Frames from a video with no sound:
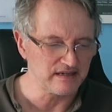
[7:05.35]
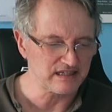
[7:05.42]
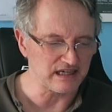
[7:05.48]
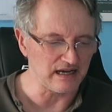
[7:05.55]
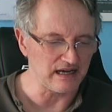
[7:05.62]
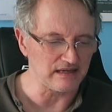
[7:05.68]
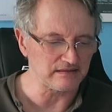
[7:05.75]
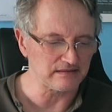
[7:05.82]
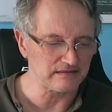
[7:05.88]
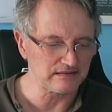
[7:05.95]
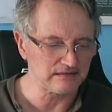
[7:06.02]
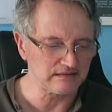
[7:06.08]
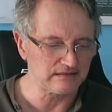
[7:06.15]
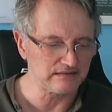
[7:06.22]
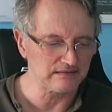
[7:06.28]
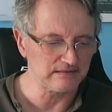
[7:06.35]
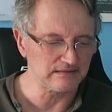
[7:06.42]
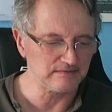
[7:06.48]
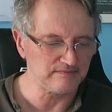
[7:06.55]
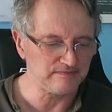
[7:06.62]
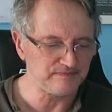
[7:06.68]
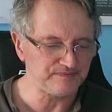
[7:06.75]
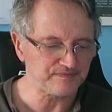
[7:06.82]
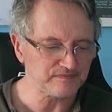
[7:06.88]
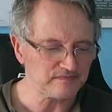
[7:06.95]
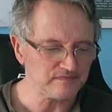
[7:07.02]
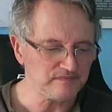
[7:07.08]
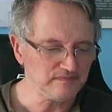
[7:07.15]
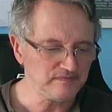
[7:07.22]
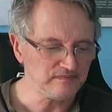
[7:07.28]
Simon,
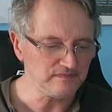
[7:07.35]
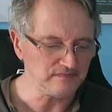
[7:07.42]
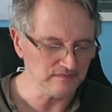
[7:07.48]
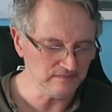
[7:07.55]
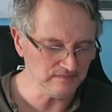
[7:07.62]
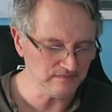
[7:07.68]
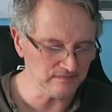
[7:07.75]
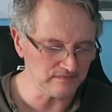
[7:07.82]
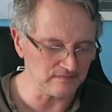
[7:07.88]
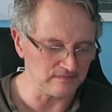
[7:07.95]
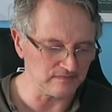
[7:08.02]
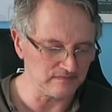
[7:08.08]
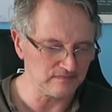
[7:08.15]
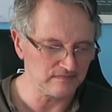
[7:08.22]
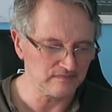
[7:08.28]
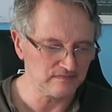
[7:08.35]
mobile data switched on.